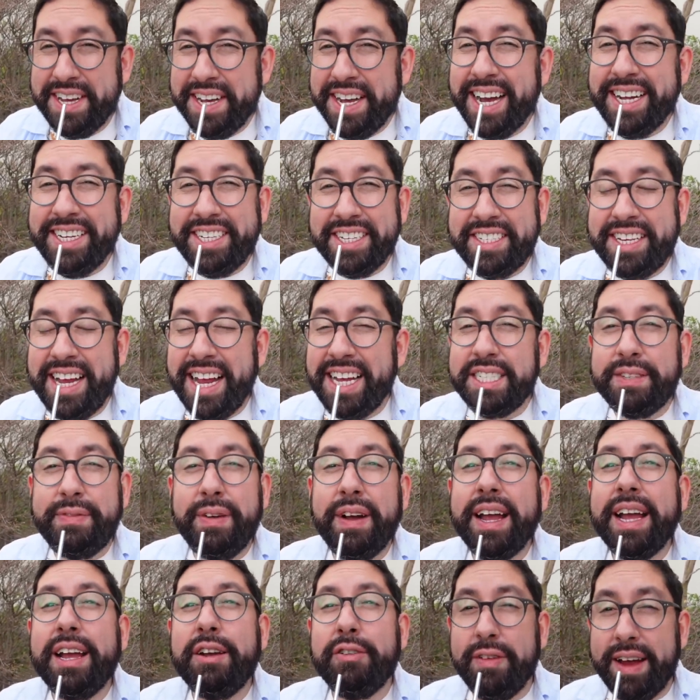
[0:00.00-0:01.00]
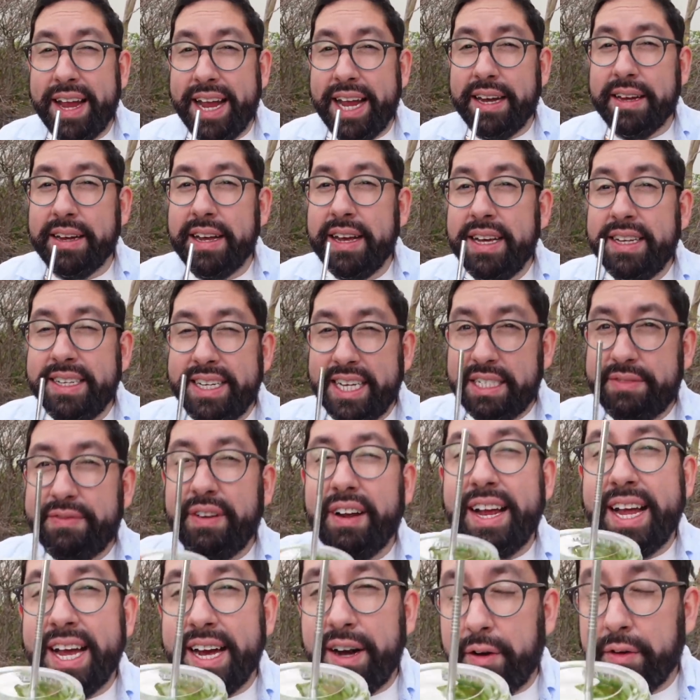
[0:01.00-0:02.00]
It just tastes very green, tastes
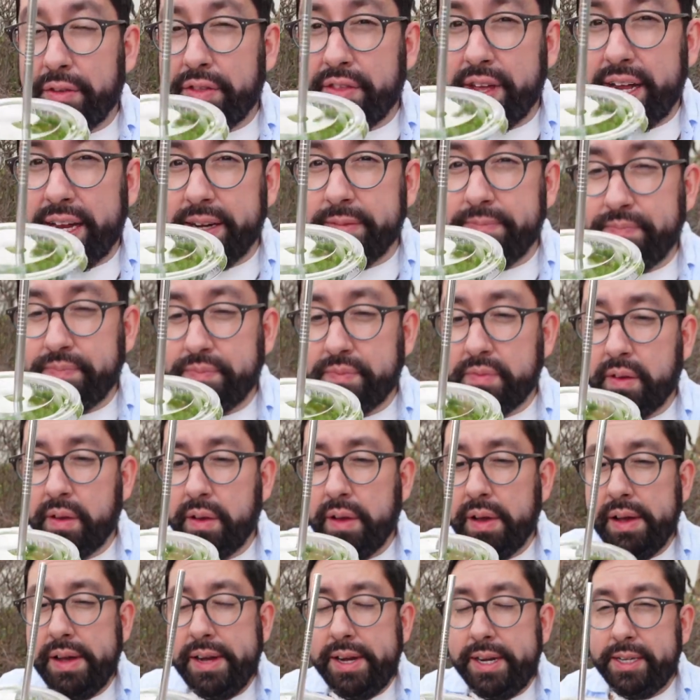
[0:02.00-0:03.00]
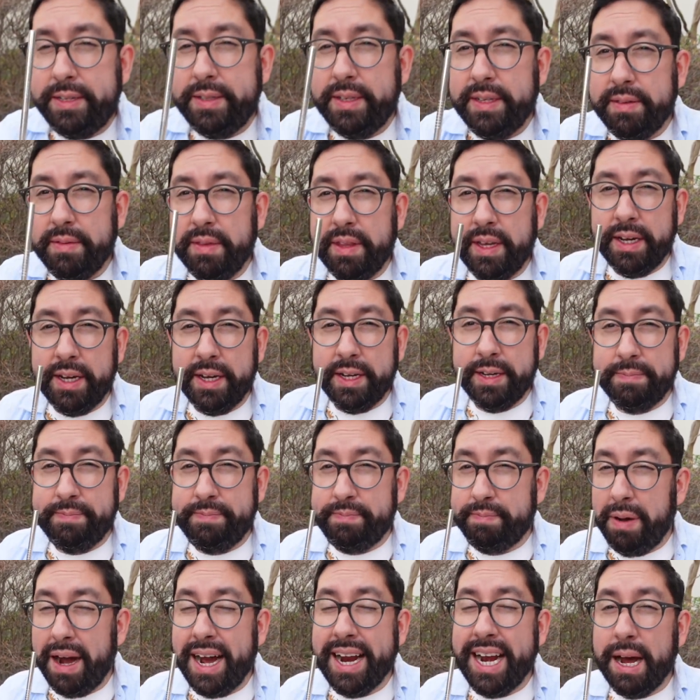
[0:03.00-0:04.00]
very healthy. The
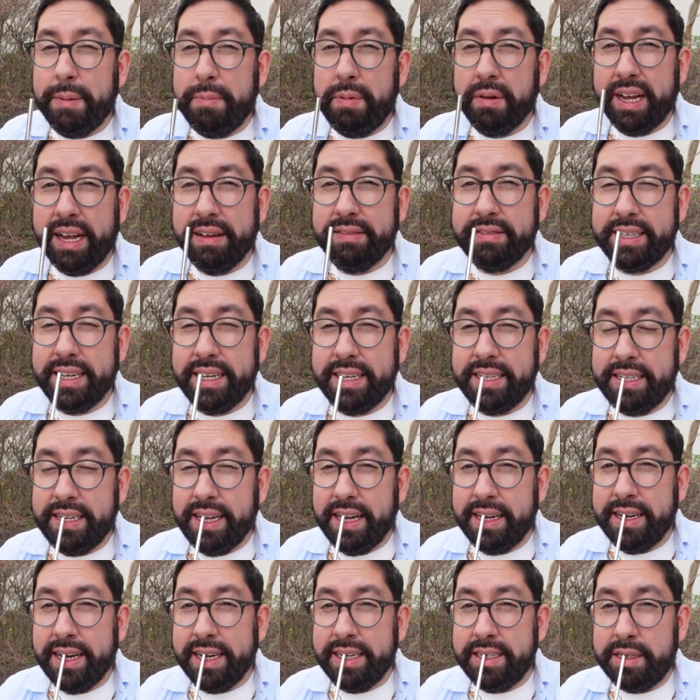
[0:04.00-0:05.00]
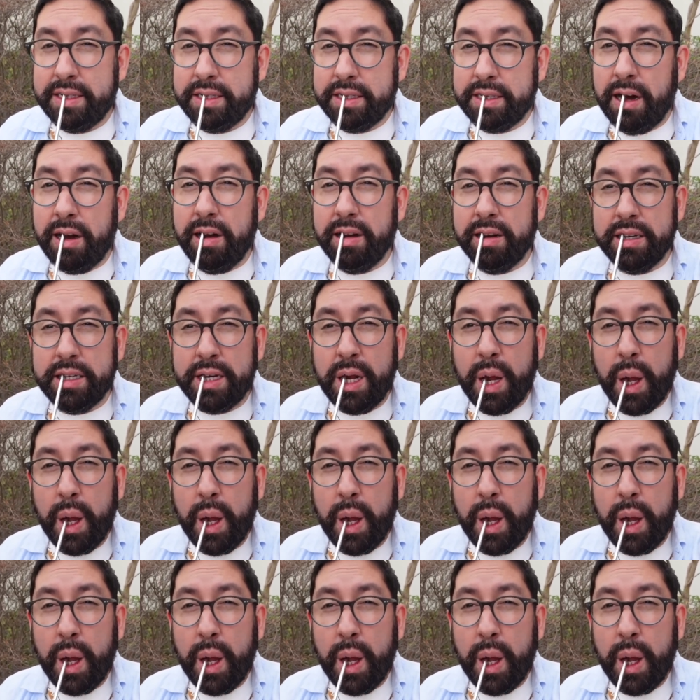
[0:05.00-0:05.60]
pineapple gives it a nice tart.